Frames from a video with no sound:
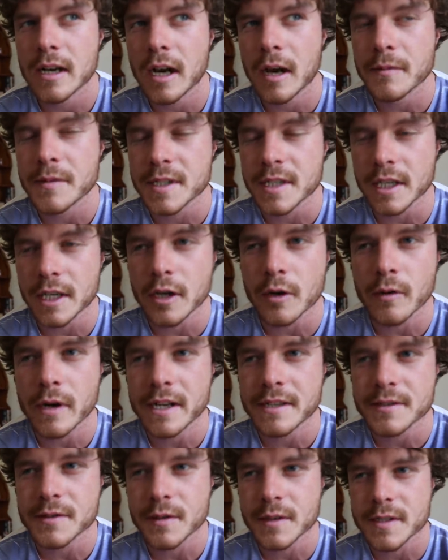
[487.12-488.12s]
I was going to go
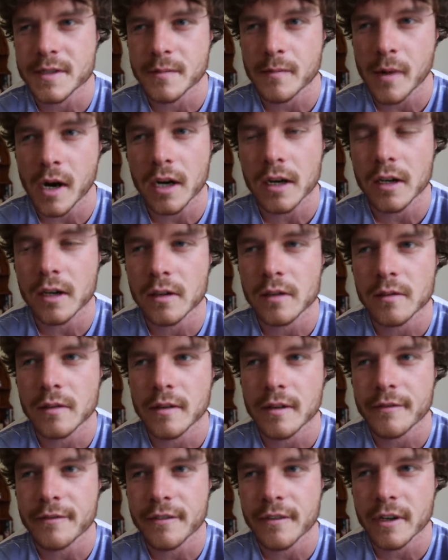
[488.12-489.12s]
around to her
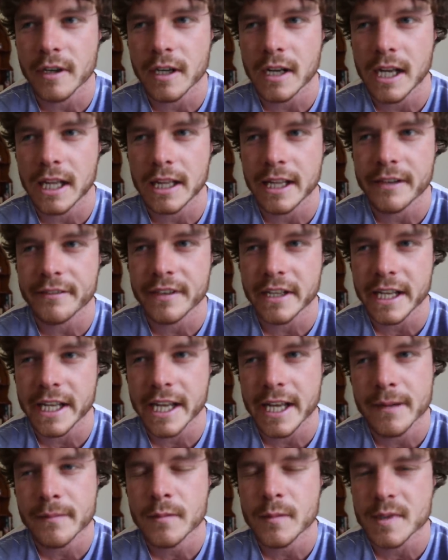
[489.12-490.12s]
tomorrow for 11
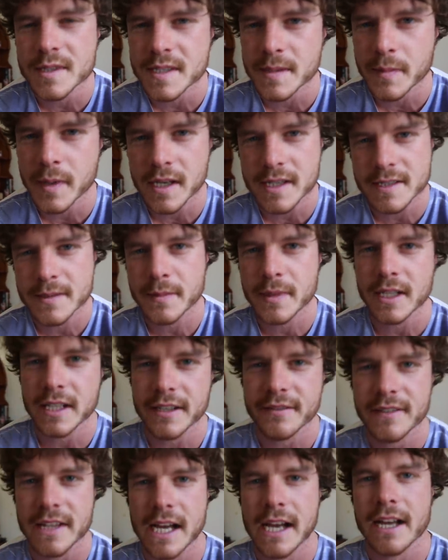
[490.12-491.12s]
a.m. What's the
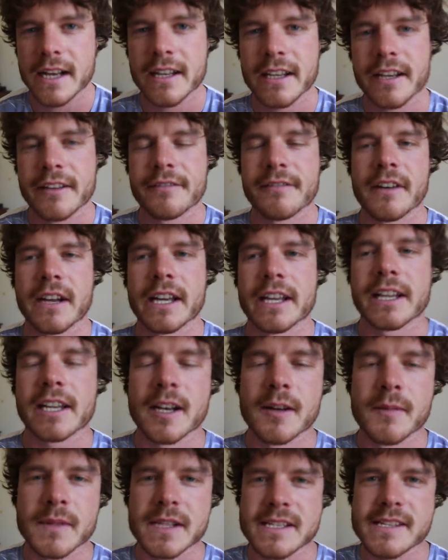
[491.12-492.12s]
possibility of that if I
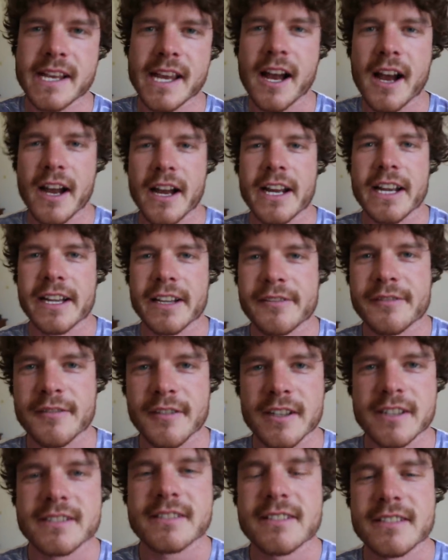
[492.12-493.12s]
come and say hi
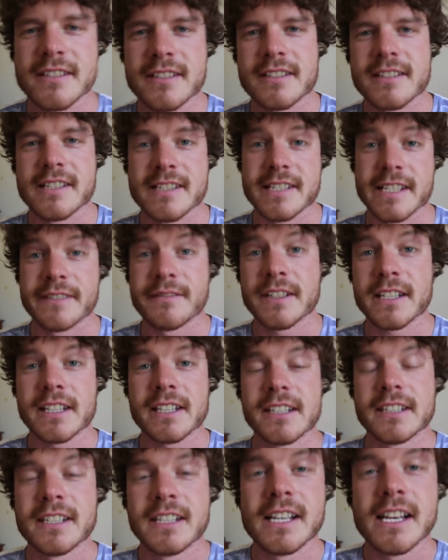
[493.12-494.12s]
first this evening?